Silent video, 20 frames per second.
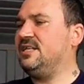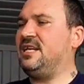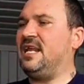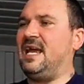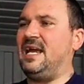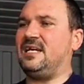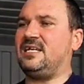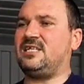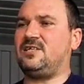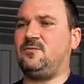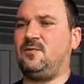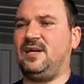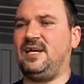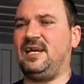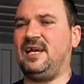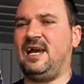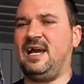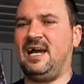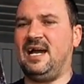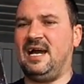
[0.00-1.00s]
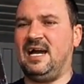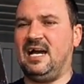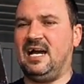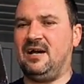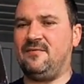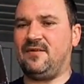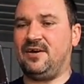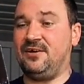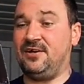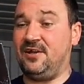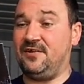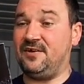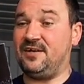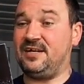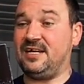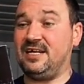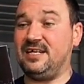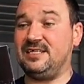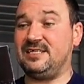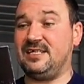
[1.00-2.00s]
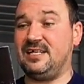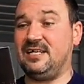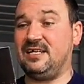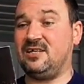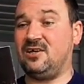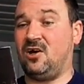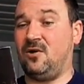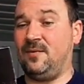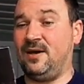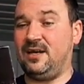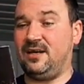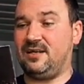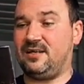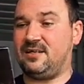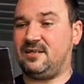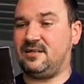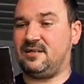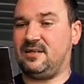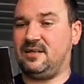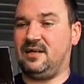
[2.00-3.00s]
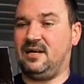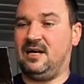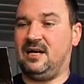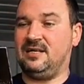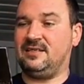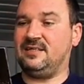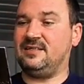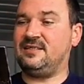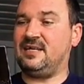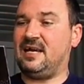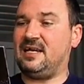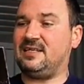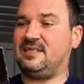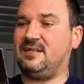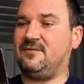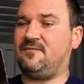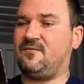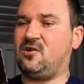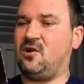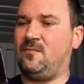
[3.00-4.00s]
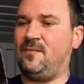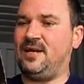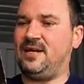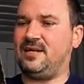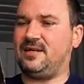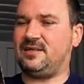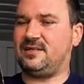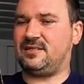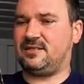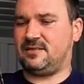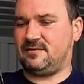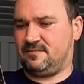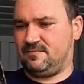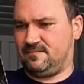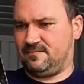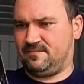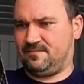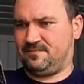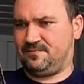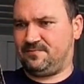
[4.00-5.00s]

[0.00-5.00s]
Next we have another DC comic, Detective Comics.